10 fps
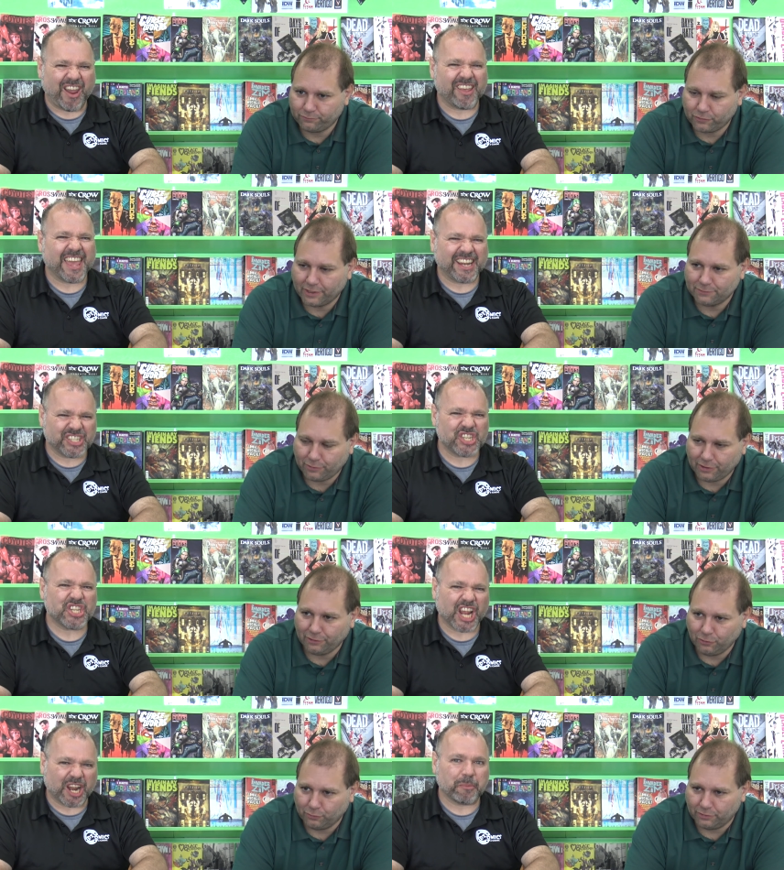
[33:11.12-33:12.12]
Speaker 1: transparent
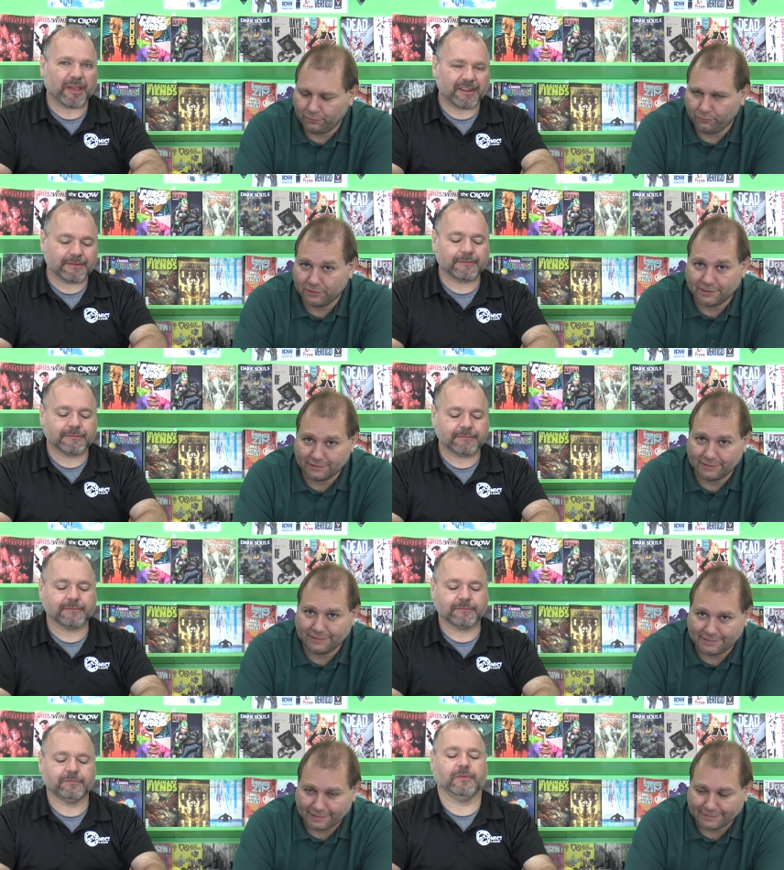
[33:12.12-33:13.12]
aluminum, which doesn't
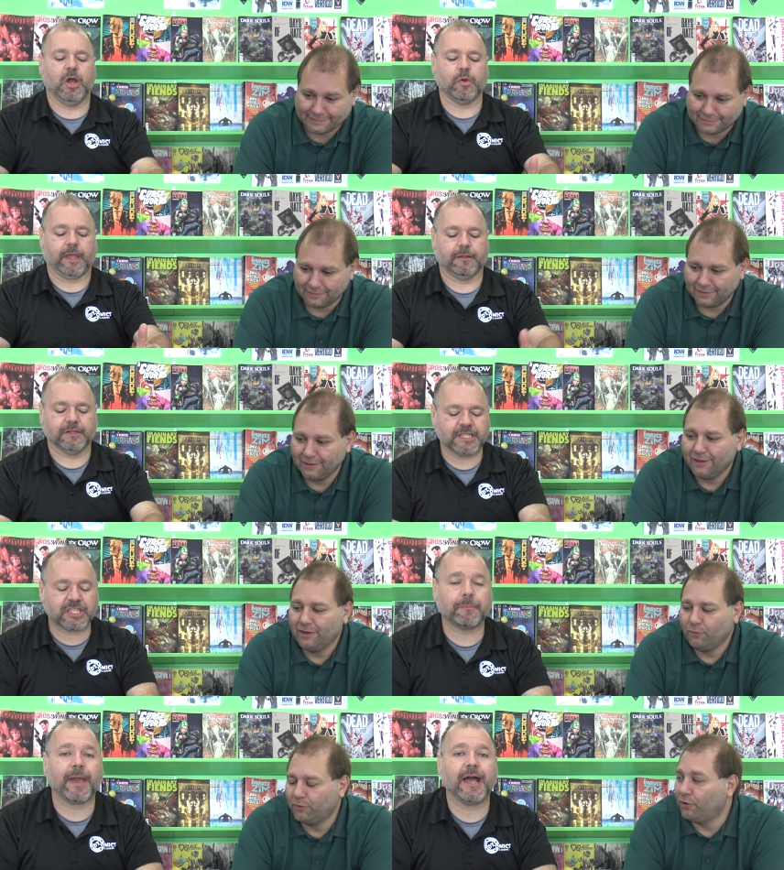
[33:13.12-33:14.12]
exist. Okay,
Speaker 2: let's
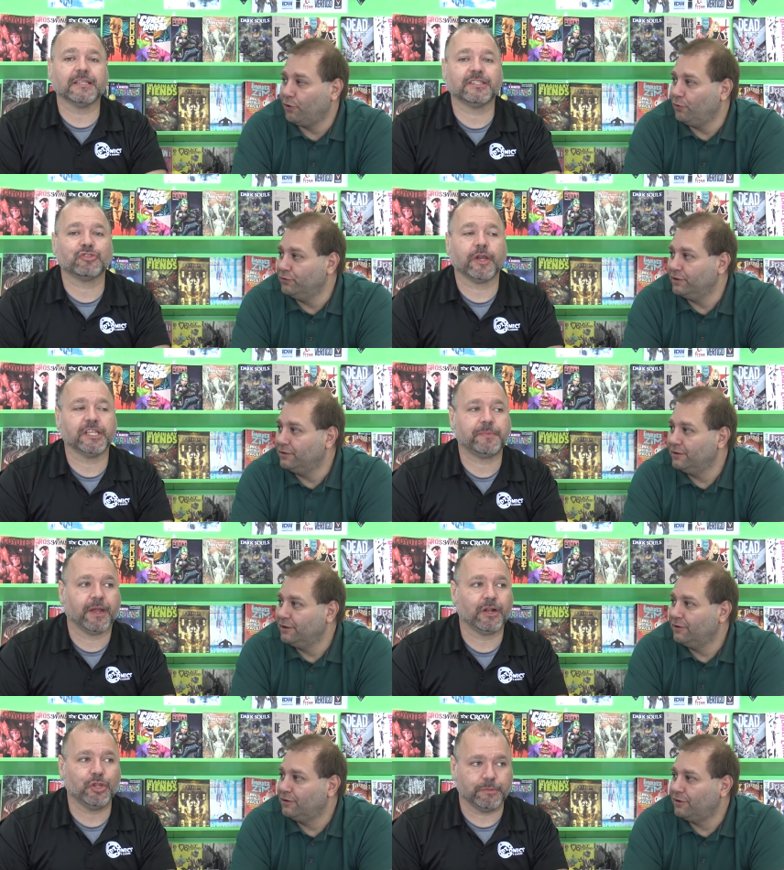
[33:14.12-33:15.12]
get past hold, the
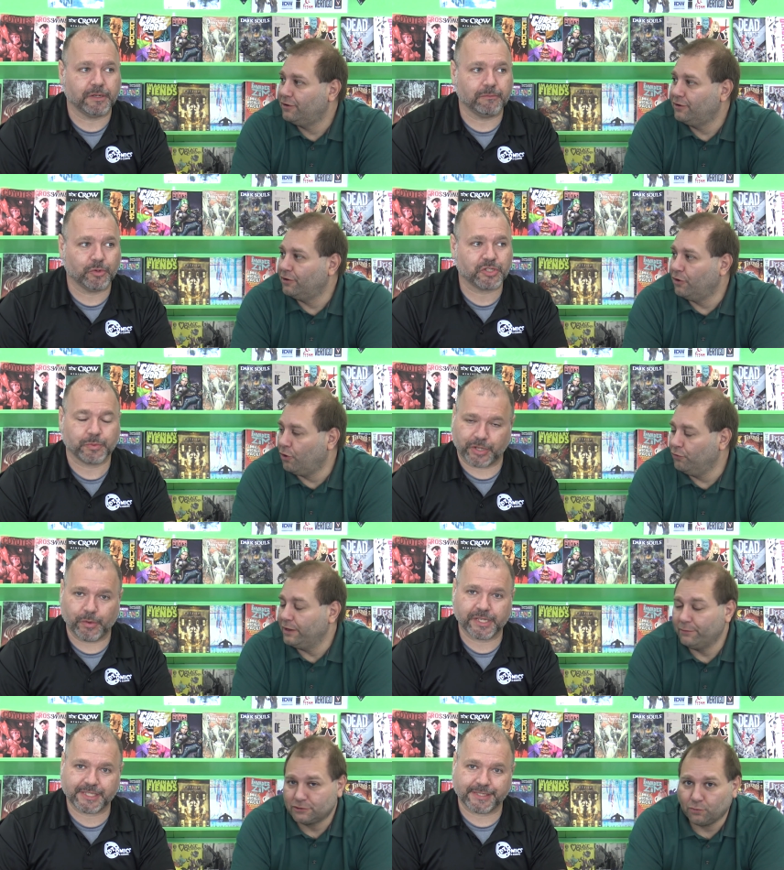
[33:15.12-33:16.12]
transparent aluminum, which hold
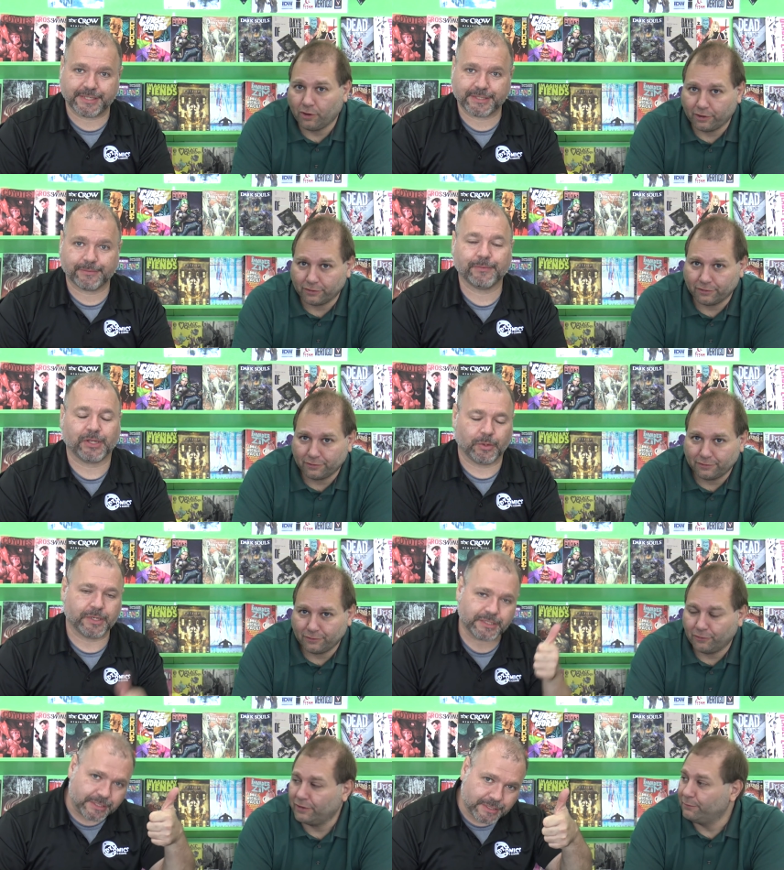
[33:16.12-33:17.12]
that much exists. water
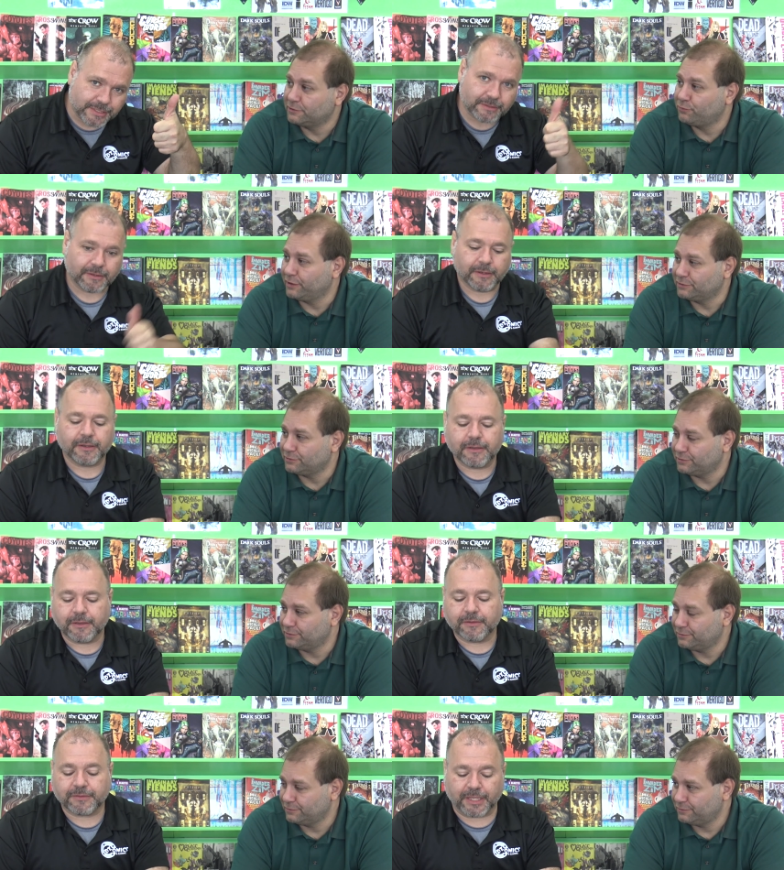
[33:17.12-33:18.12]
or that much pressure.
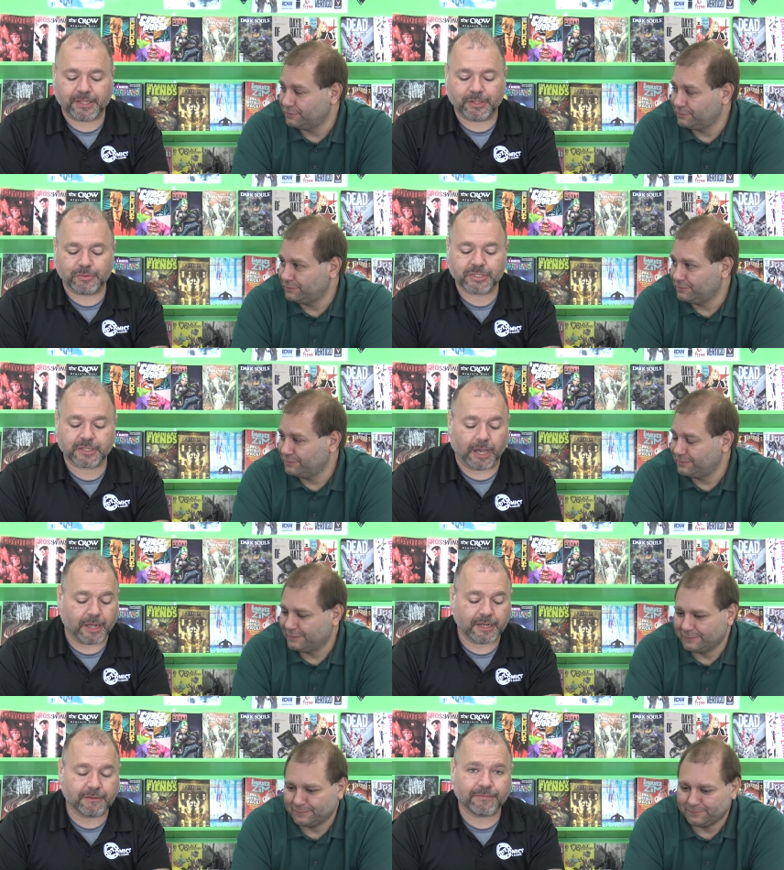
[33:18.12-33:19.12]
Thank you,
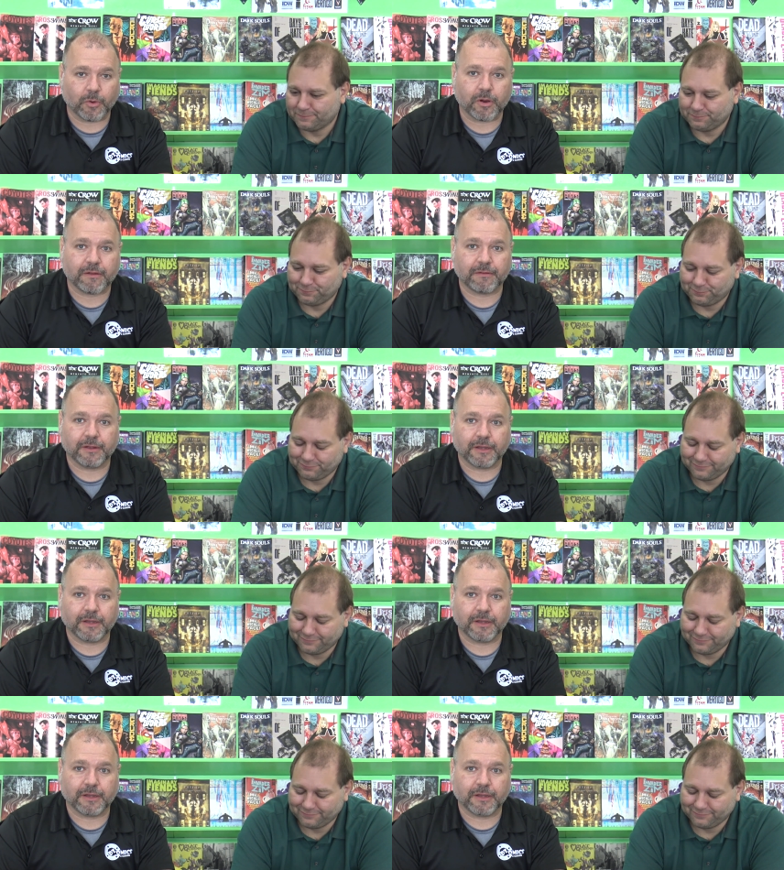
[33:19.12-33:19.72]
Scotty, for